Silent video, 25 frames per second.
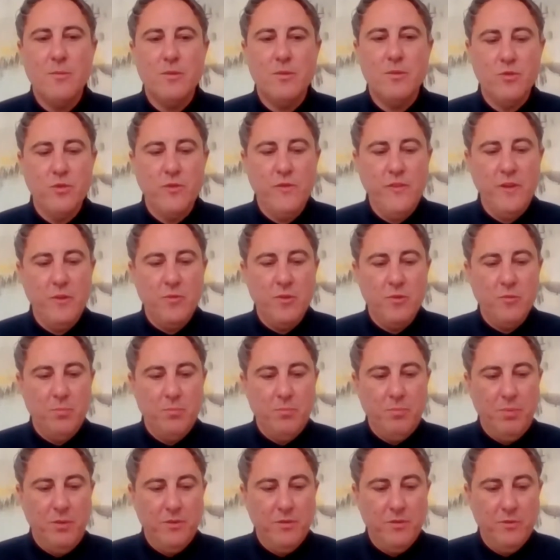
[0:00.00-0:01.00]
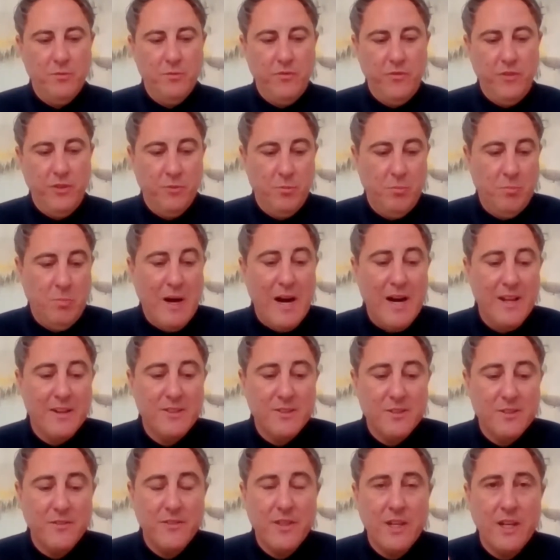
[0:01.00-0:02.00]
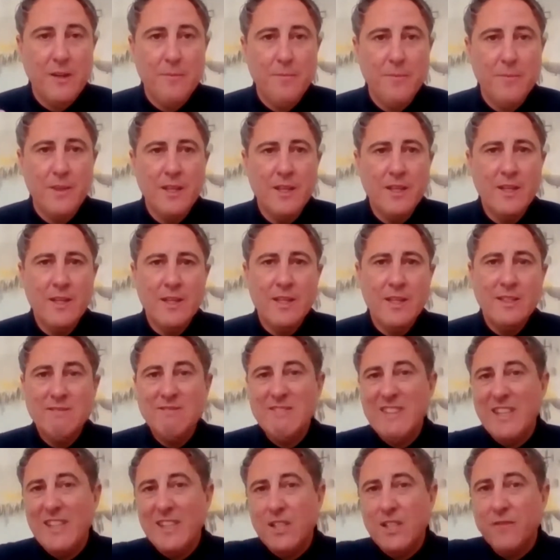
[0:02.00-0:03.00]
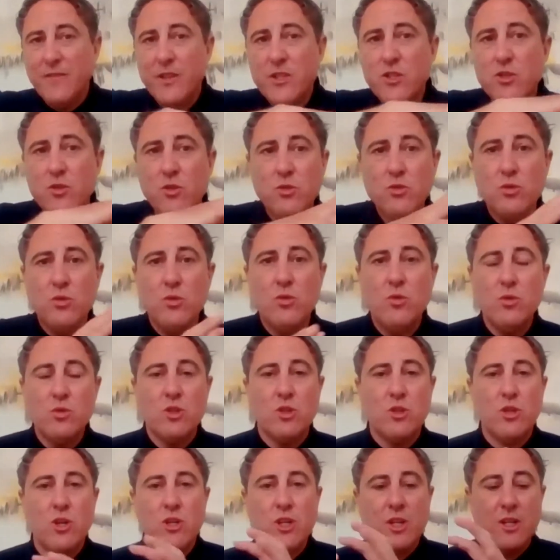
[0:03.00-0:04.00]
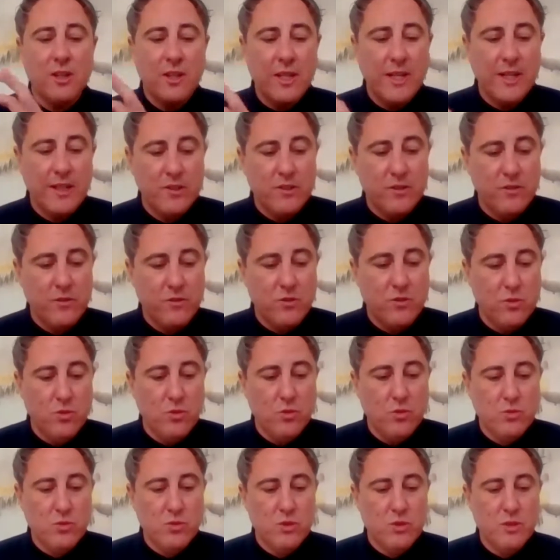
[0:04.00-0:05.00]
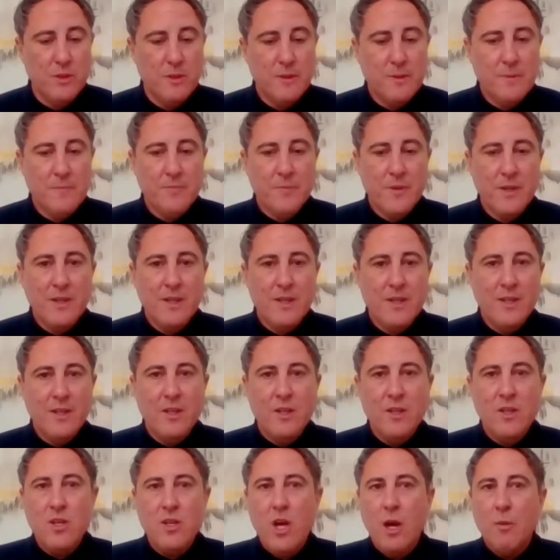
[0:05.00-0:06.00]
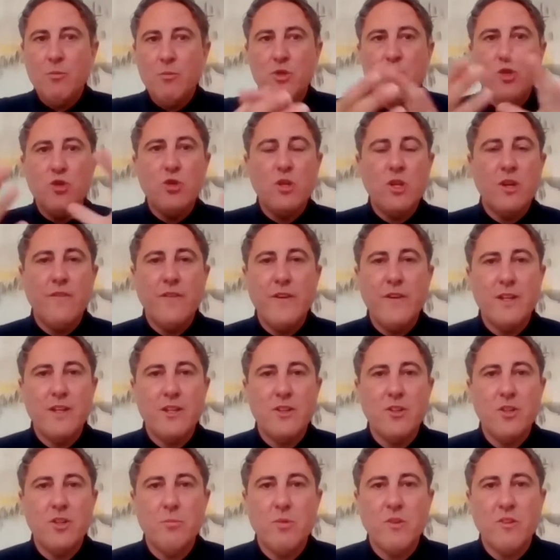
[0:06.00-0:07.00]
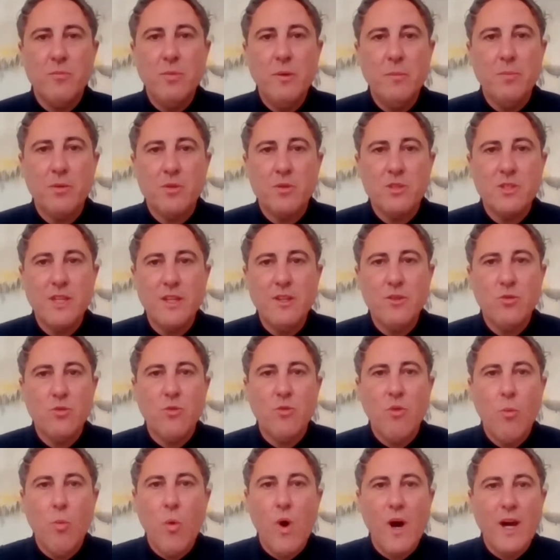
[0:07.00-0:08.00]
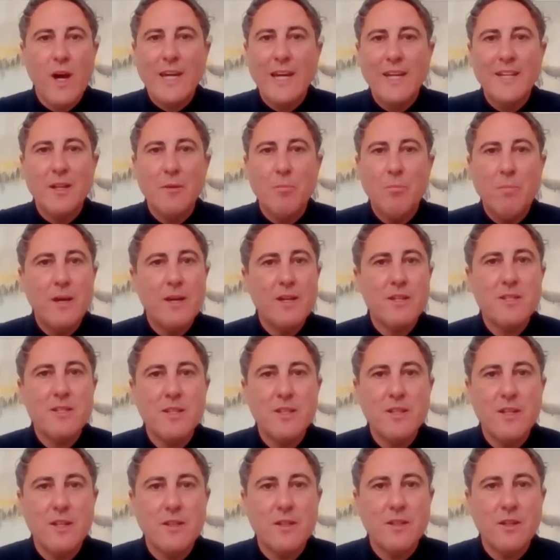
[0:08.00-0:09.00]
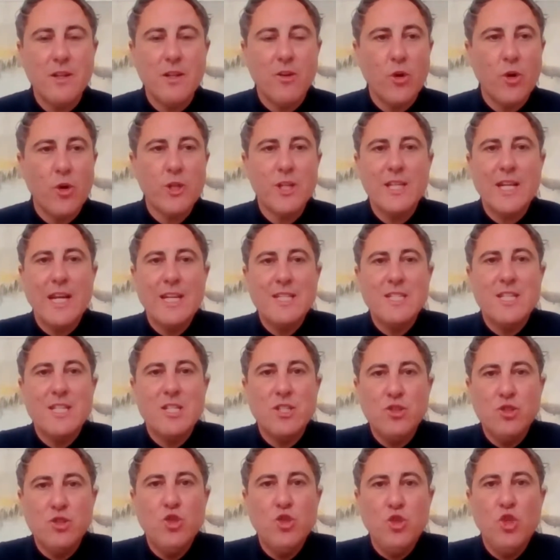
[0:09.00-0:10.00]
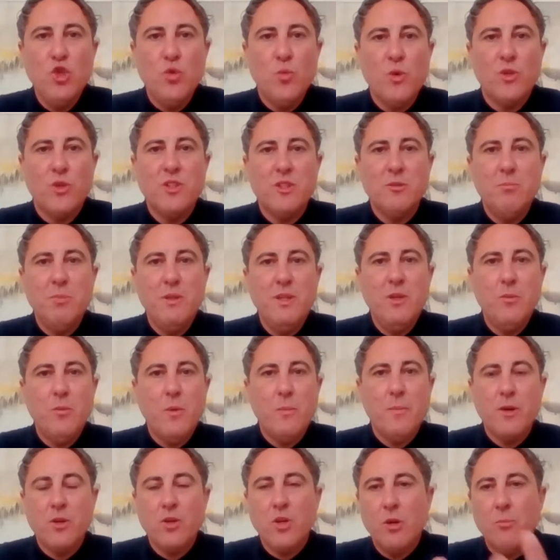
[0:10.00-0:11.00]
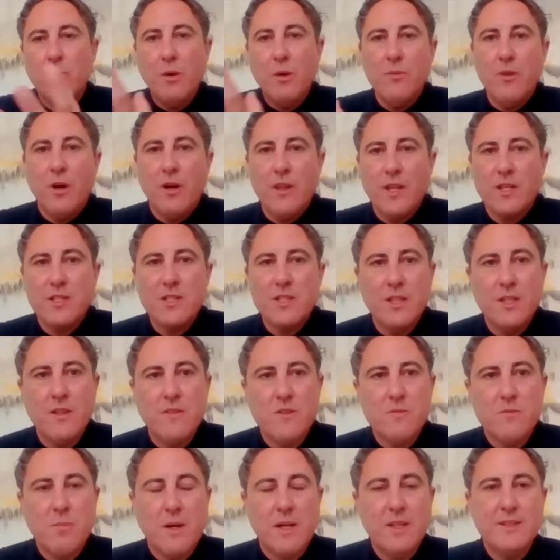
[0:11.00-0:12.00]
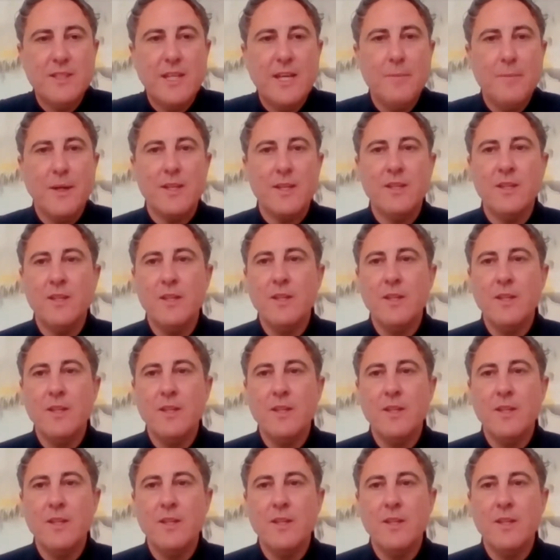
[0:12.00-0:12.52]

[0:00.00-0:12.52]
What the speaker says: Do people feel part of that? Individual goals or collective goals? I'm sure you've heard a number of people saying, what kind of person and or organisation do you want to be when we come out the other side of this pandemic?